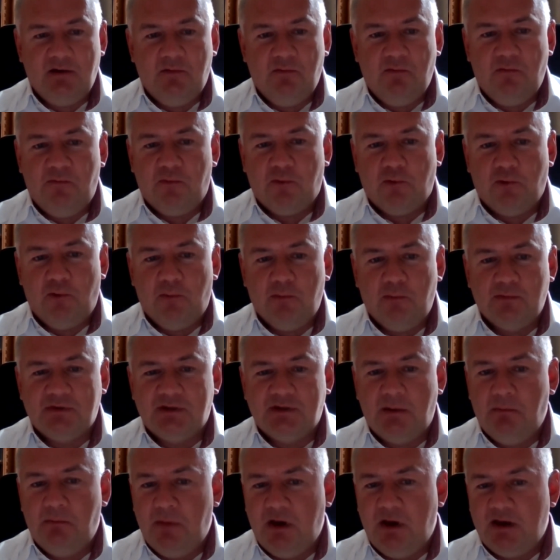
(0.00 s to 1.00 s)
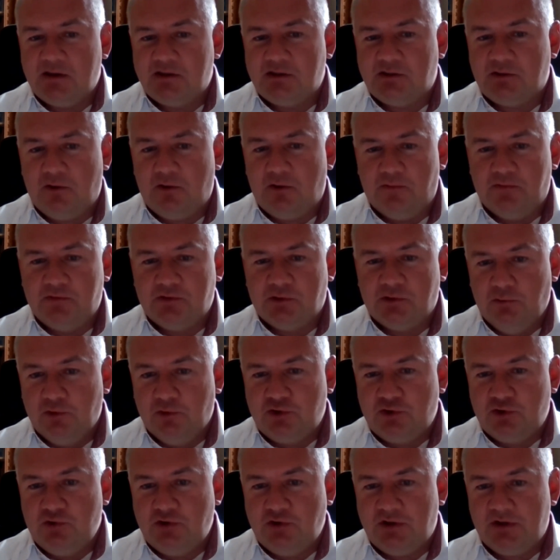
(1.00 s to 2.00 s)
them from the mass of
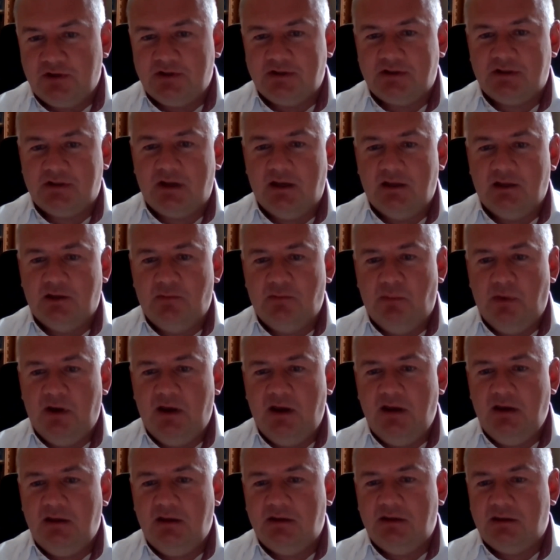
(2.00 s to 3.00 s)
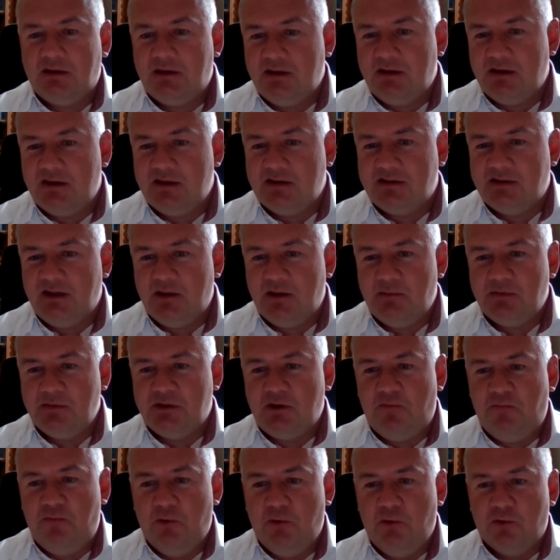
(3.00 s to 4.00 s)
school shooters and made them
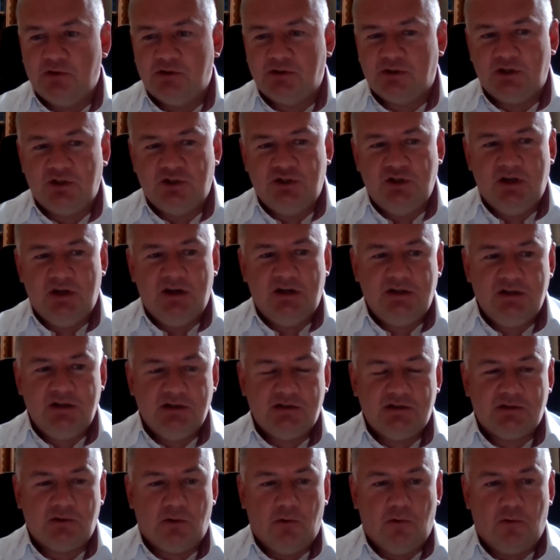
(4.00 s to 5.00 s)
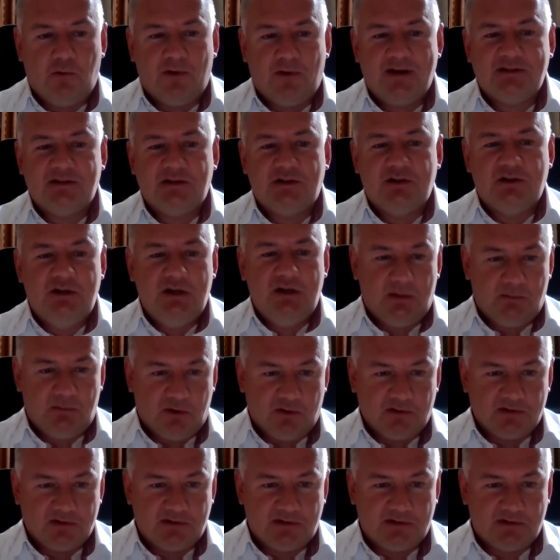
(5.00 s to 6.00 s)
the first deities or rather
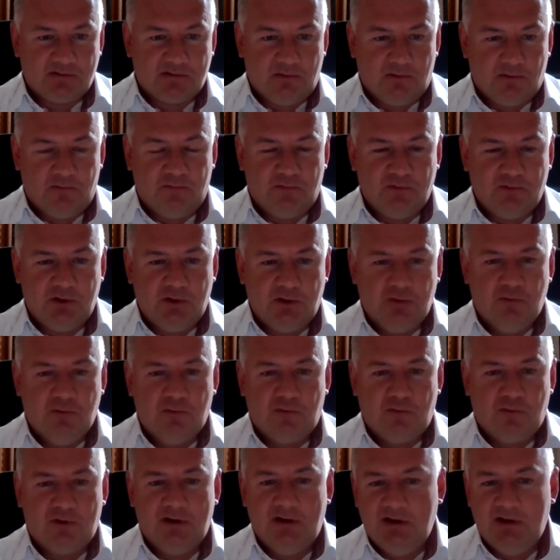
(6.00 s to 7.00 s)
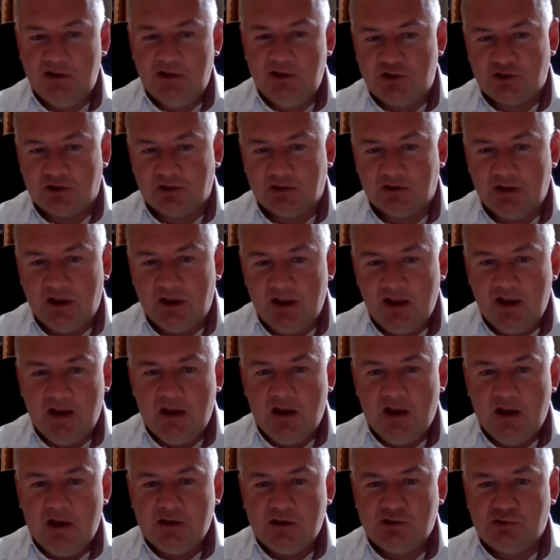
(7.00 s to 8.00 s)
demons of new religion,
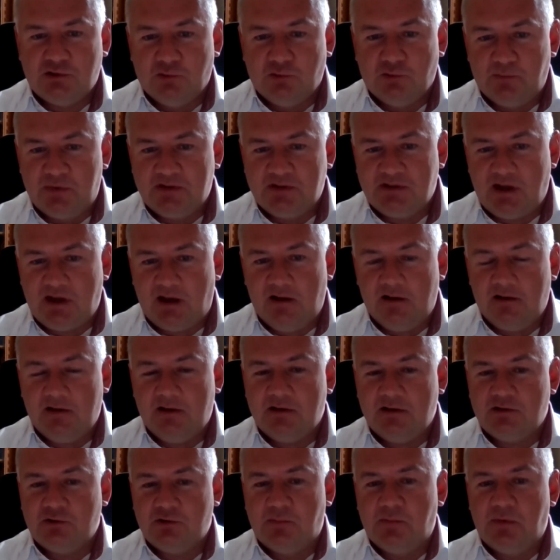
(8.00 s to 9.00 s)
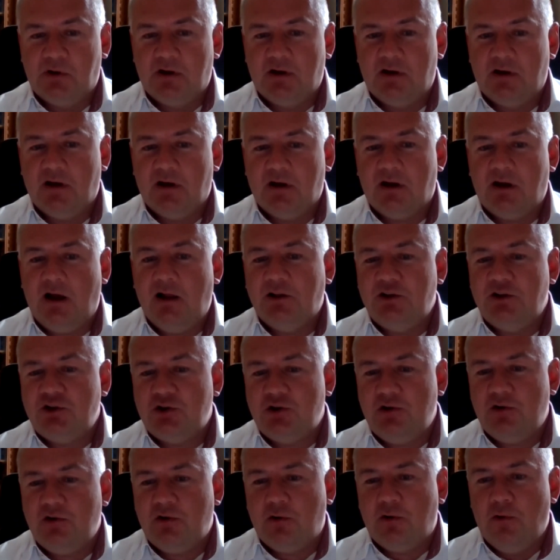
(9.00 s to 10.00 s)

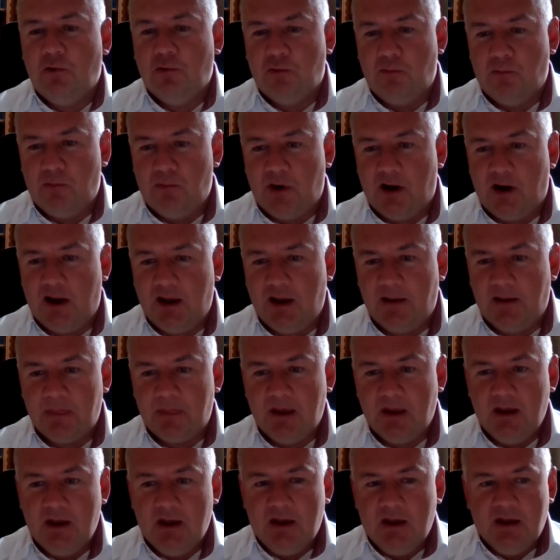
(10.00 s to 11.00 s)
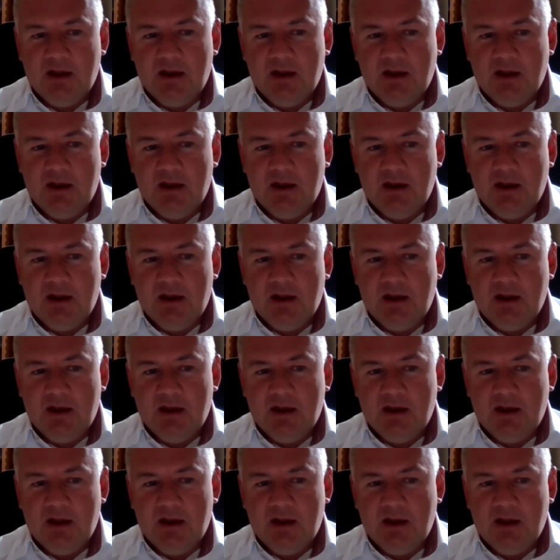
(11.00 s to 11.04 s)
subculture Columbine.